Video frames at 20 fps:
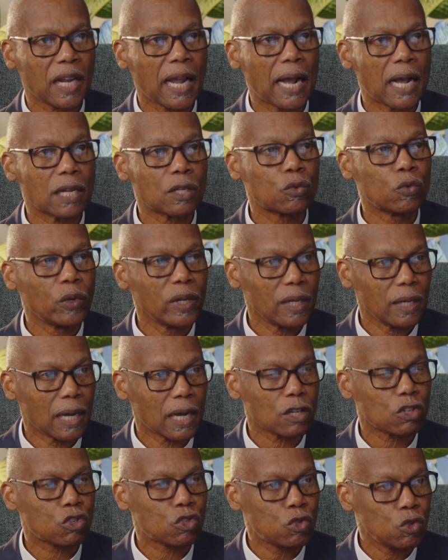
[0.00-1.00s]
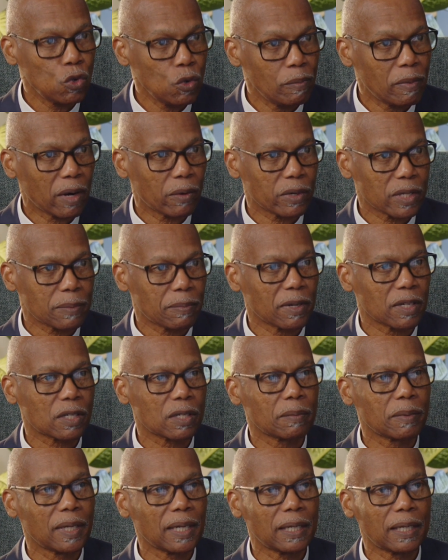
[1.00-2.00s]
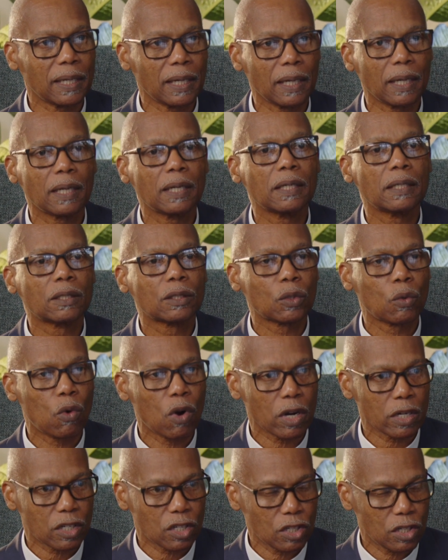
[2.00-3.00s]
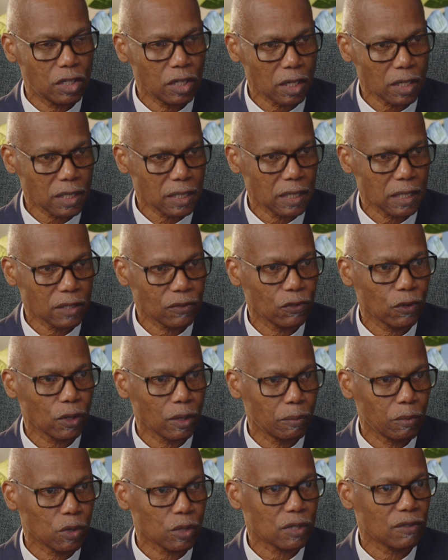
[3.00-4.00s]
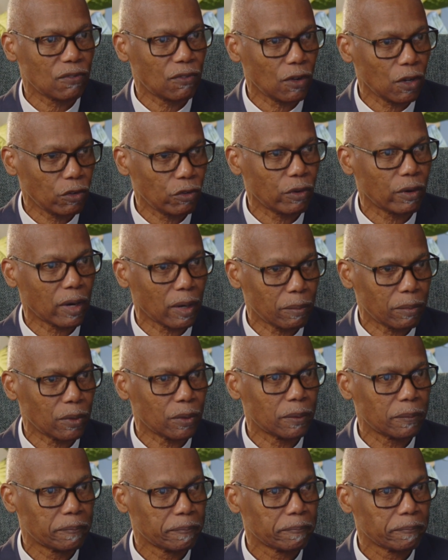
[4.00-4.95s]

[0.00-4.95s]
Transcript: as we assume our responsibility towards justice for the most vulnerable,